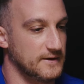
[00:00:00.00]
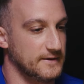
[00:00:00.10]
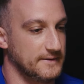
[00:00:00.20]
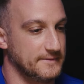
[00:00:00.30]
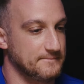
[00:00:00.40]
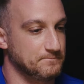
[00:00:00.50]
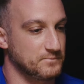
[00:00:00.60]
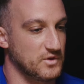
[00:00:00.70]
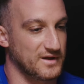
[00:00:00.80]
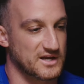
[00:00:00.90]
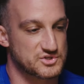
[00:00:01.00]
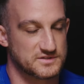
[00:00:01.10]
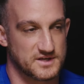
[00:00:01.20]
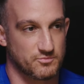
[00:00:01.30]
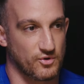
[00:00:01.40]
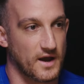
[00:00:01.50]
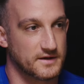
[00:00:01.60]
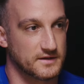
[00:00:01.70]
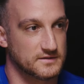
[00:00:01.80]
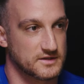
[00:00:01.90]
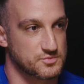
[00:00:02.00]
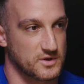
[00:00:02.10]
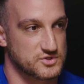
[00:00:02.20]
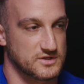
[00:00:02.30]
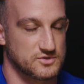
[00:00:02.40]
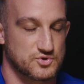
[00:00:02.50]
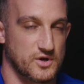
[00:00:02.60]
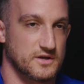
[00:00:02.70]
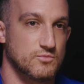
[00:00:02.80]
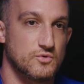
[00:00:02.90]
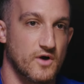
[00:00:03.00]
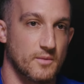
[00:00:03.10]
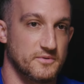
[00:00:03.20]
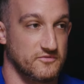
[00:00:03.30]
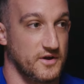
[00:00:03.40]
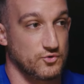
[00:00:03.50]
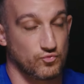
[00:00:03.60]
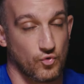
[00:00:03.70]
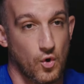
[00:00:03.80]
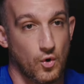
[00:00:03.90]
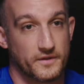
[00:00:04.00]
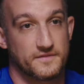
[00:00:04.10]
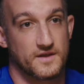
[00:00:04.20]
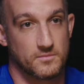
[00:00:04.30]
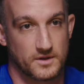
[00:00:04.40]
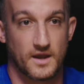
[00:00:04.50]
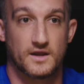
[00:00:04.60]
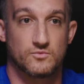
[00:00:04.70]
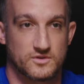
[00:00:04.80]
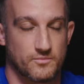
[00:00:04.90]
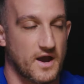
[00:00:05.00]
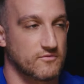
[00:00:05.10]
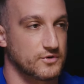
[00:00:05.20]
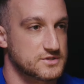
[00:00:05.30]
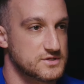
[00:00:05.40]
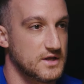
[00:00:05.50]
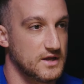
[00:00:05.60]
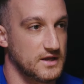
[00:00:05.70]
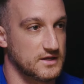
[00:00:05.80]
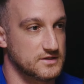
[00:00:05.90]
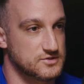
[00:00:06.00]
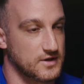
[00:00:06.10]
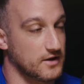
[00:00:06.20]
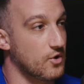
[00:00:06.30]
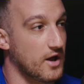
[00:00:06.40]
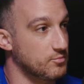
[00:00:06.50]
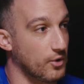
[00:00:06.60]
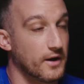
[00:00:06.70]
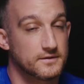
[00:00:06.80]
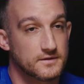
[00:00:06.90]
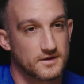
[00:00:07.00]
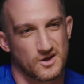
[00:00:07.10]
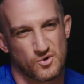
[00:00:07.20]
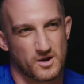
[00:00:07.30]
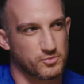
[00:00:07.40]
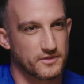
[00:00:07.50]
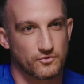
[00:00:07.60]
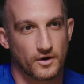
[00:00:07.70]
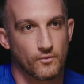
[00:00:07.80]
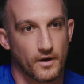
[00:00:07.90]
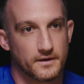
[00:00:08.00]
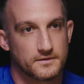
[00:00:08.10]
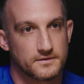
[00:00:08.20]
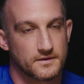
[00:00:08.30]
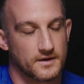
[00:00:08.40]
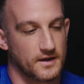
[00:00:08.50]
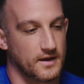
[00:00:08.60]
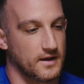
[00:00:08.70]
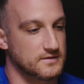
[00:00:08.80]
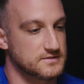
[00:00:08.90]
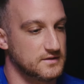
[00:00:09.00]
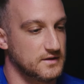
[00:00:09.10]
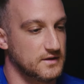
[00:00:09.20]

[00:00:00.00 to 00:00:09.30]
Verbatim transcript: um, you know guys should take pride in, especially as they're trying to move up and find a role in the NBA and with the Mavericks, is you got to know how to play and you got to know how to play the right way. And